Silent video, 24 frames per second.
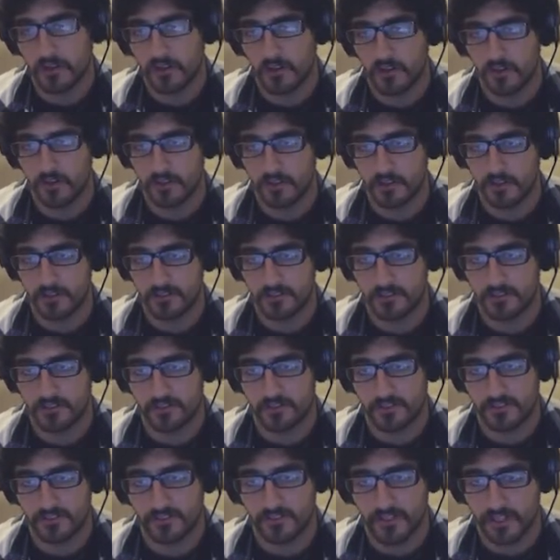It's
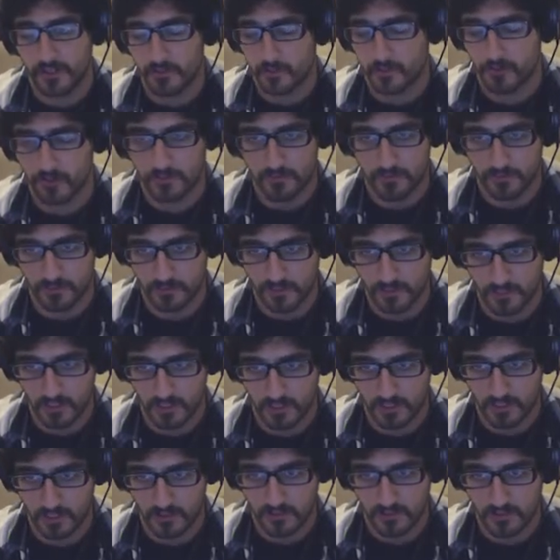just the same old
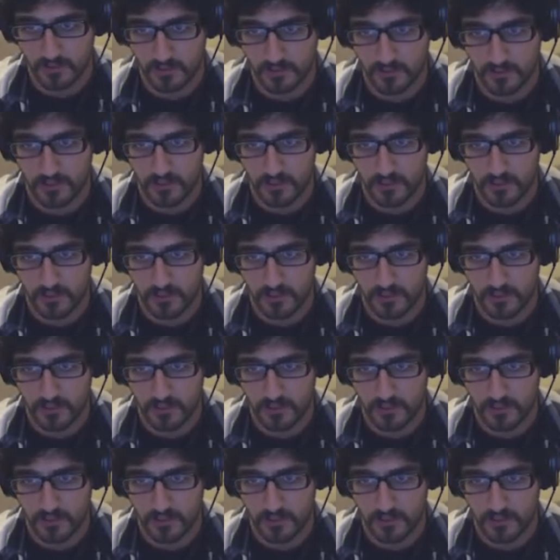routine.